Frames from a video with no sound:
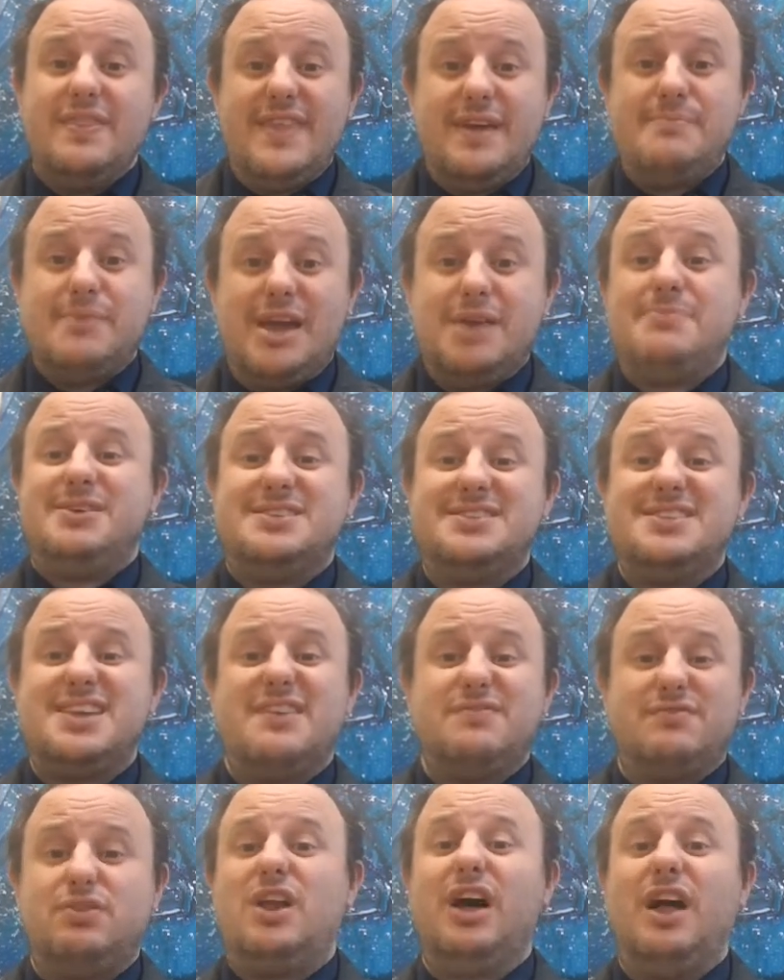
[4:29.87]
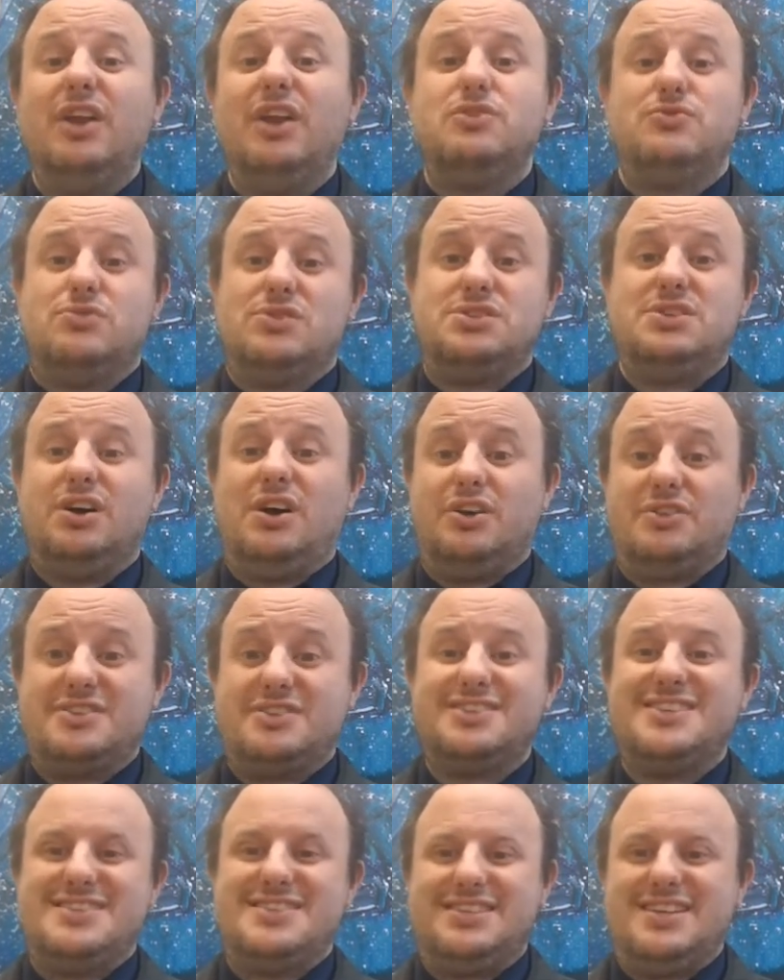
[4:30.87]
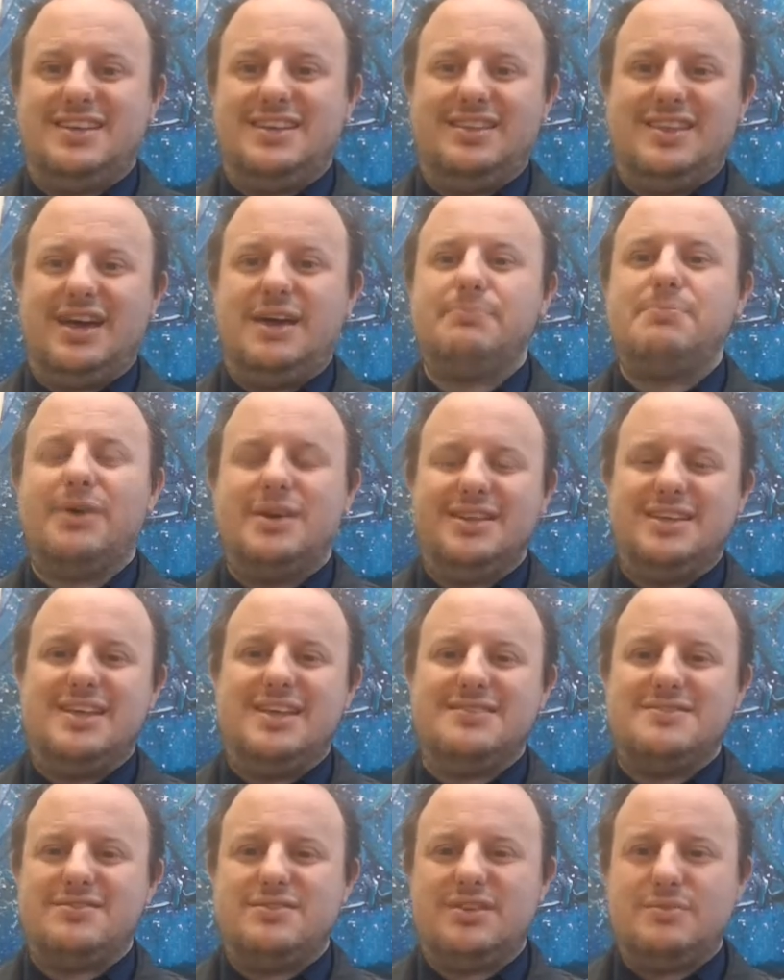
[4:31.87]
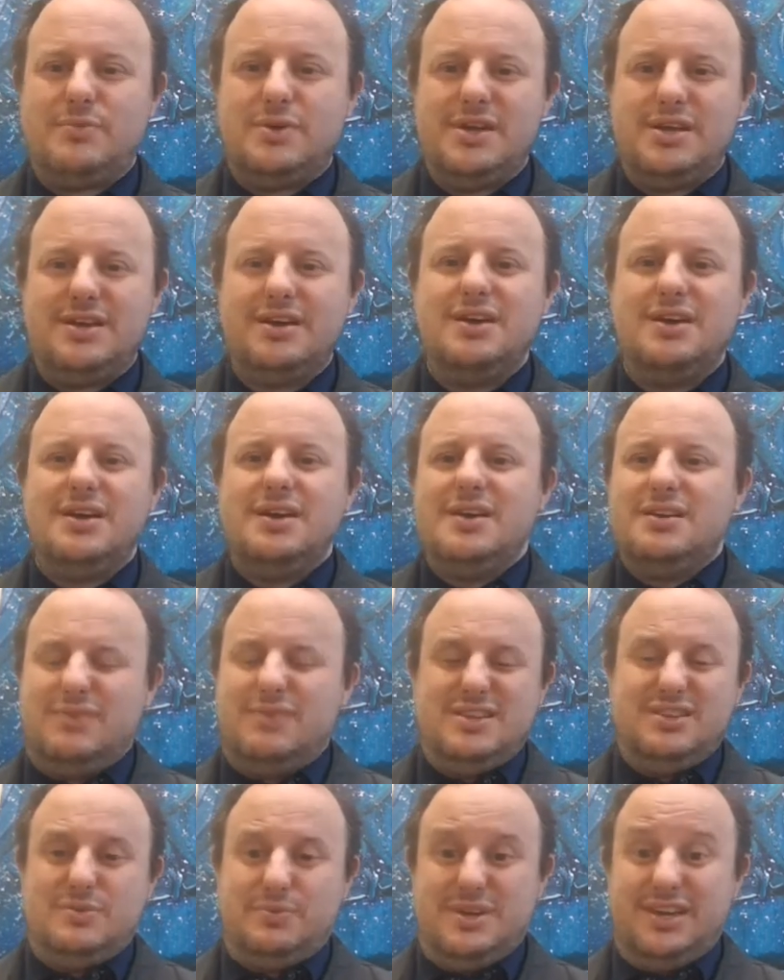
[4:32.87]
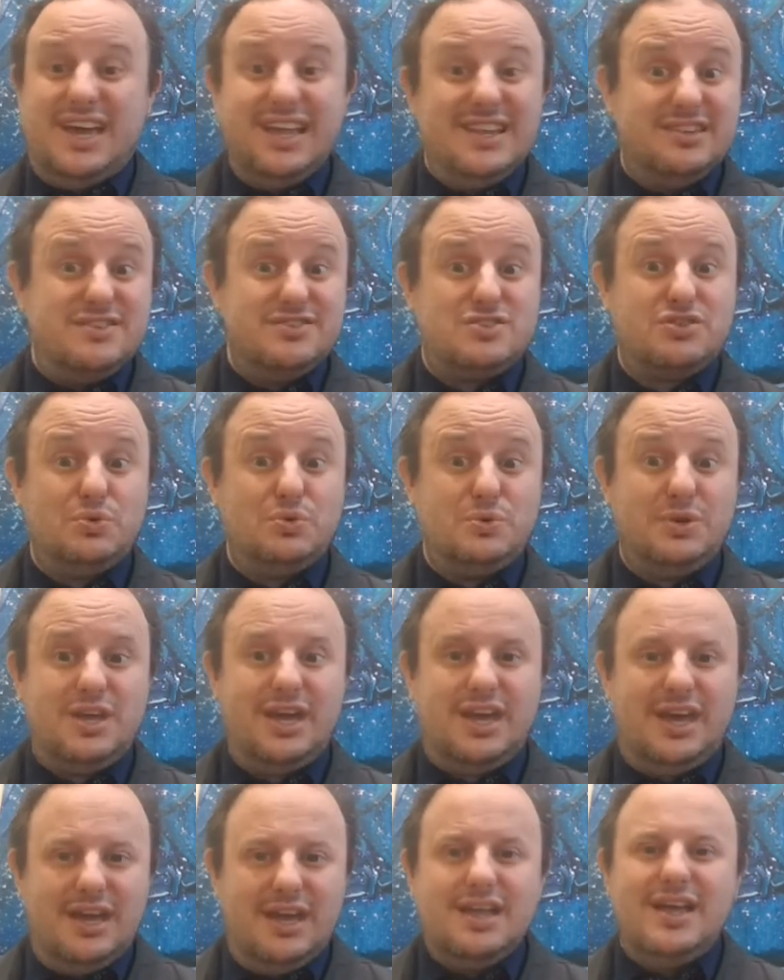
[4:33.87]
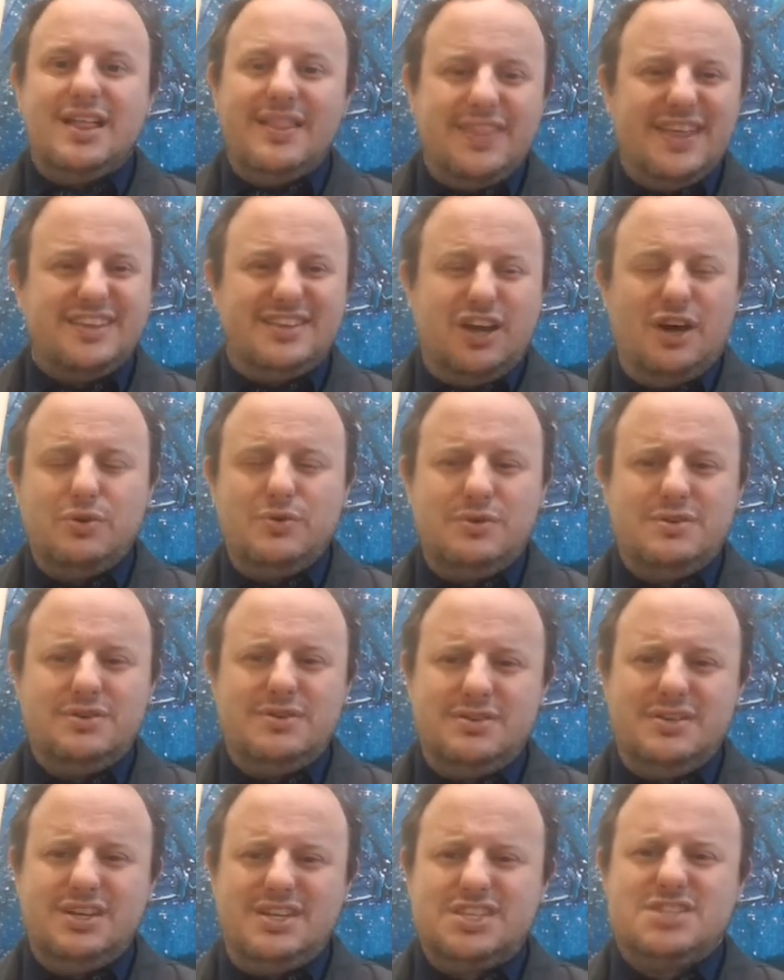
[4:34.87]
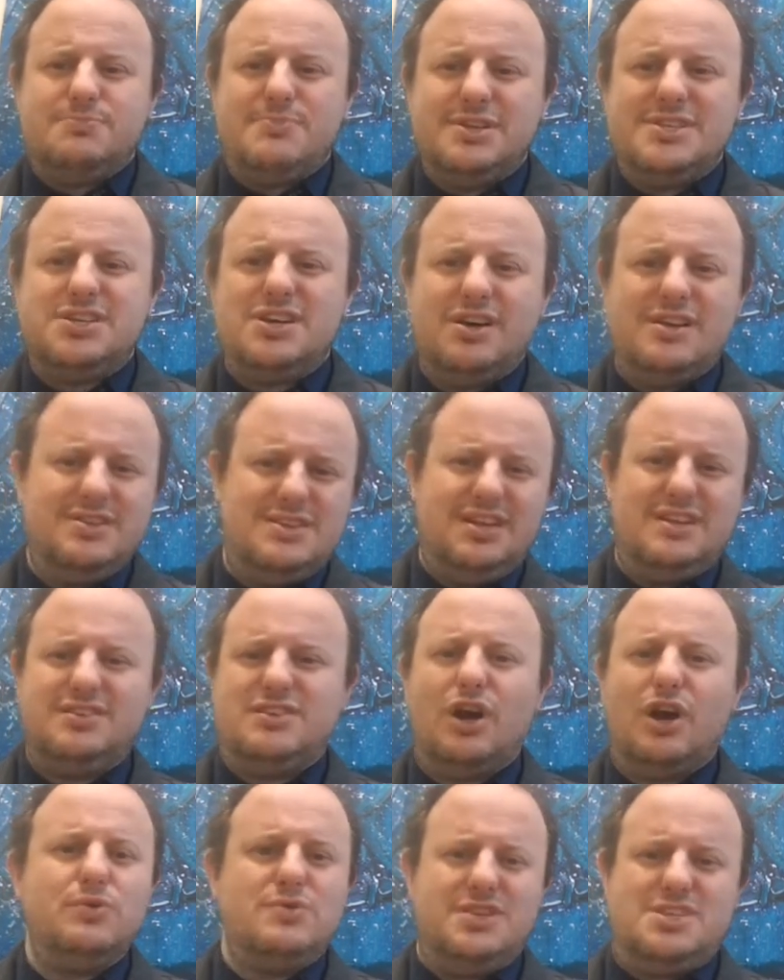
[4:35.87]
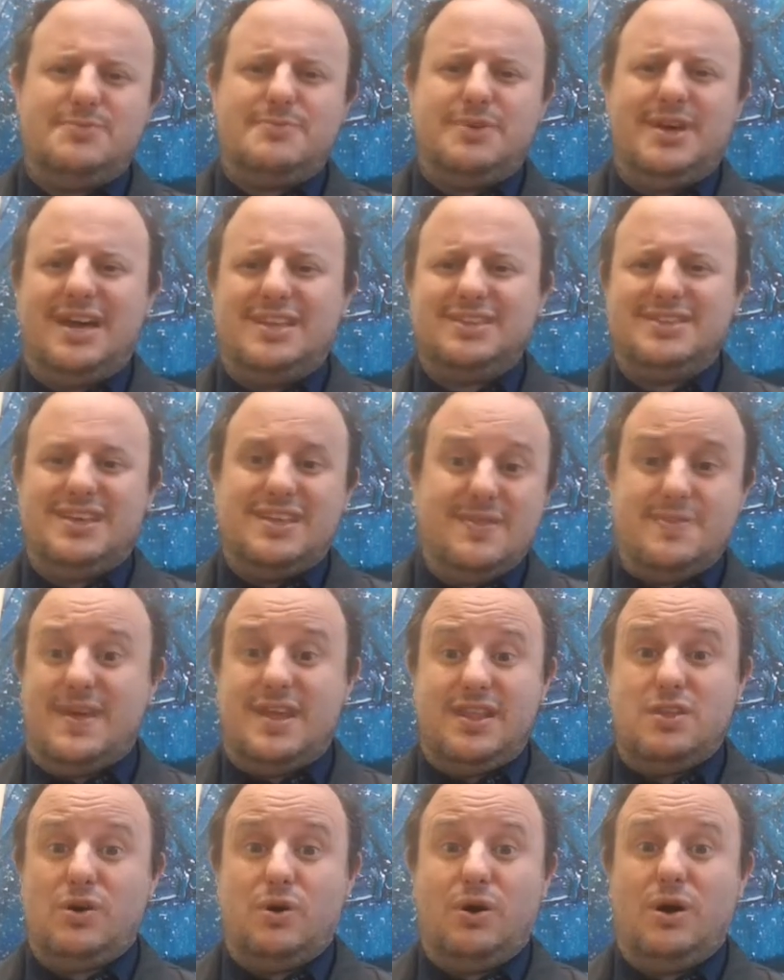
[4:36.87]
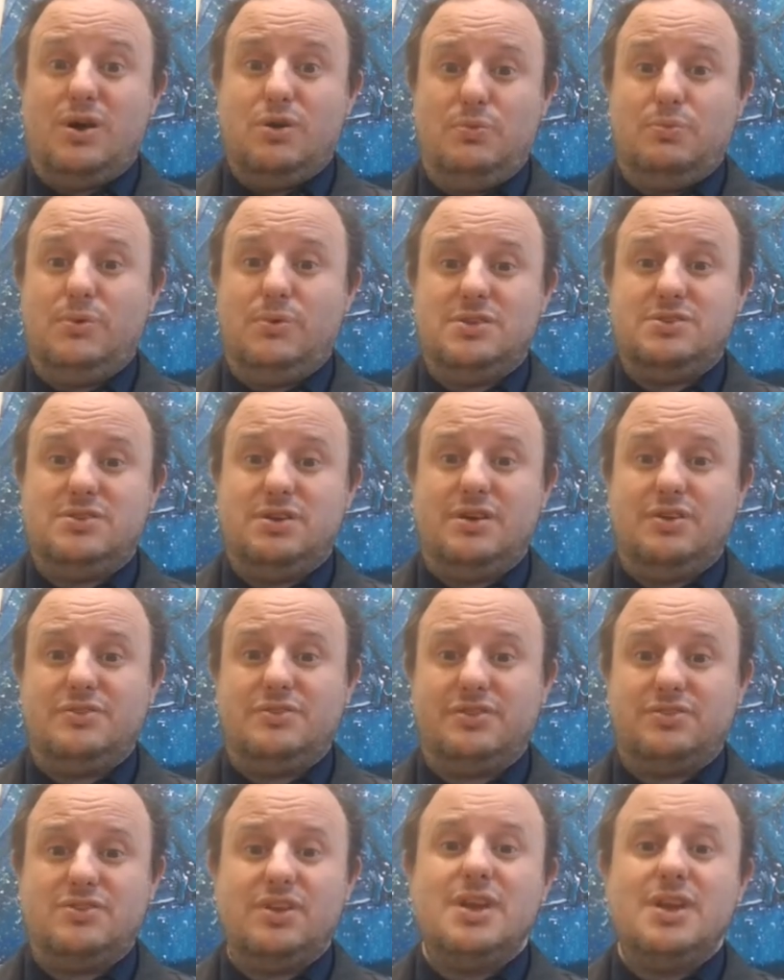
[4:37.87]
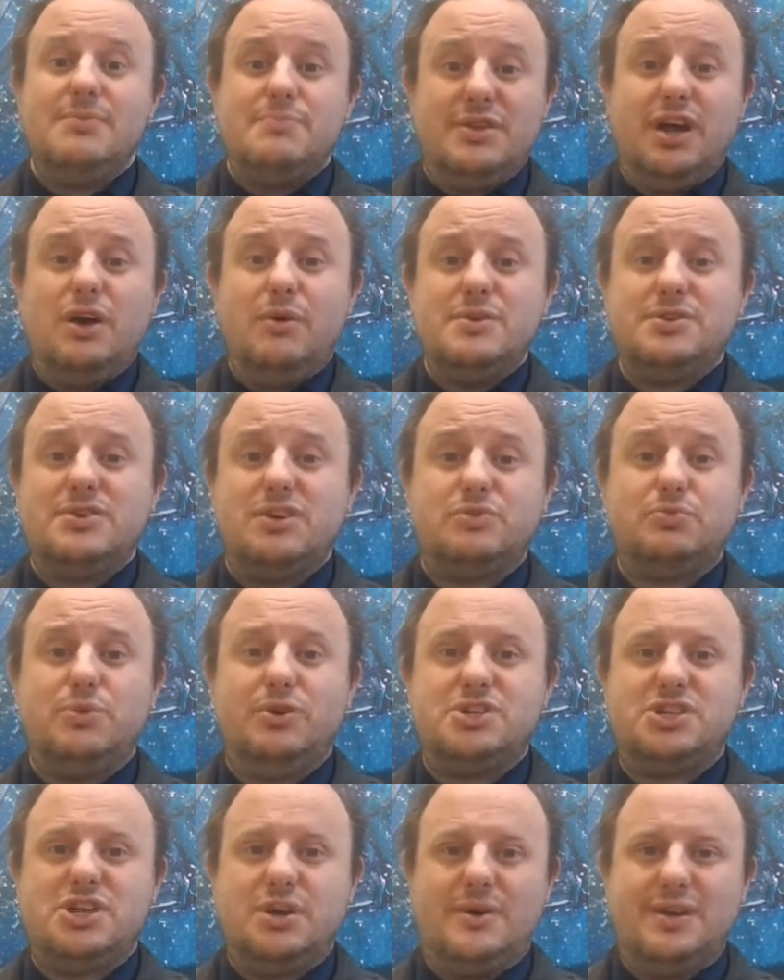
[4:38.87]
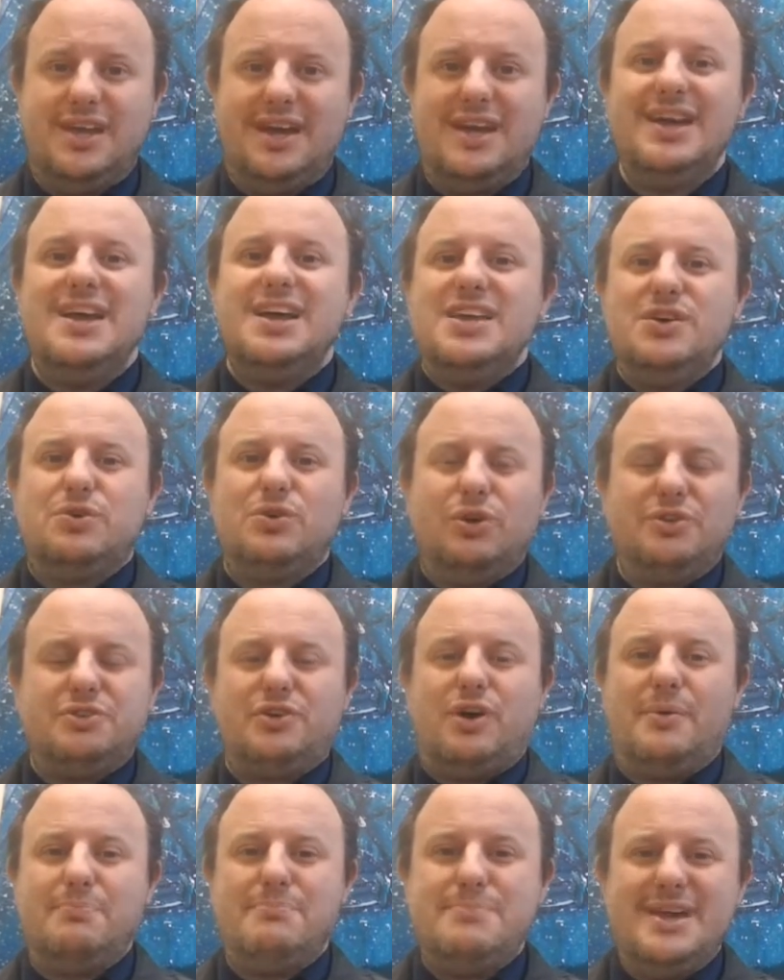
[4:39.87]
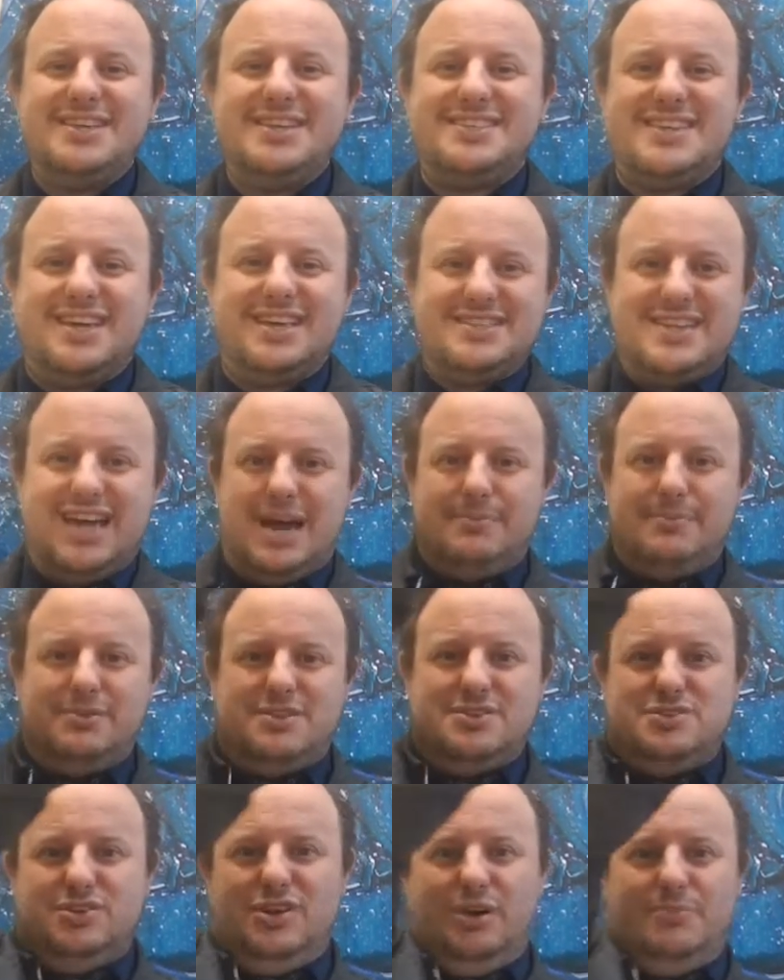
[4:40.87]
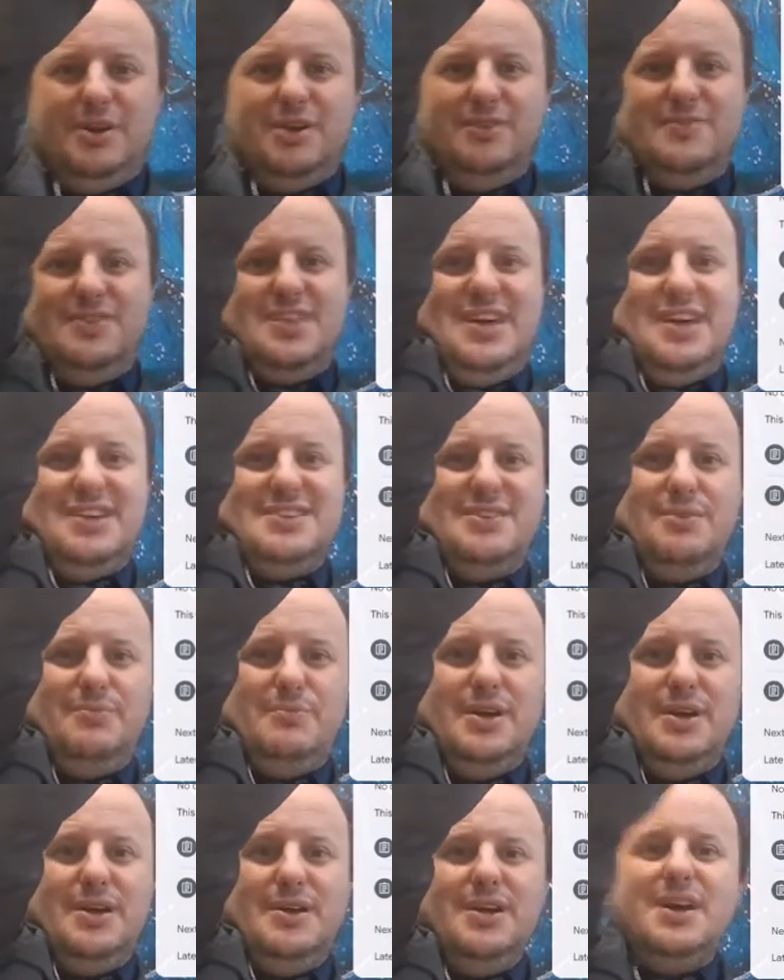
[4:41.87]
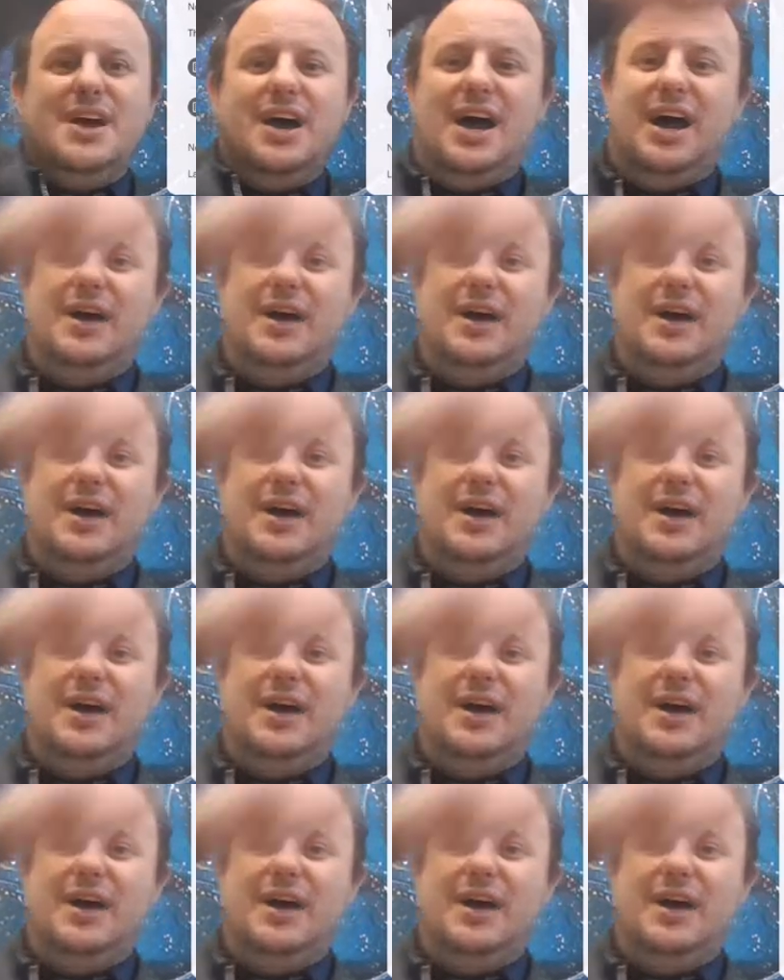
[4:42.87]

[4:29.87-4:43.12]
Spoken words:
There may be several hundred tasks sitting in that by the end of the week, when we end the school year. They don't need to be turned in, don't need to be handed in, they're not homework tasks. But the homework tasks will show in there. You can also have a missing tab stop over there somewhere.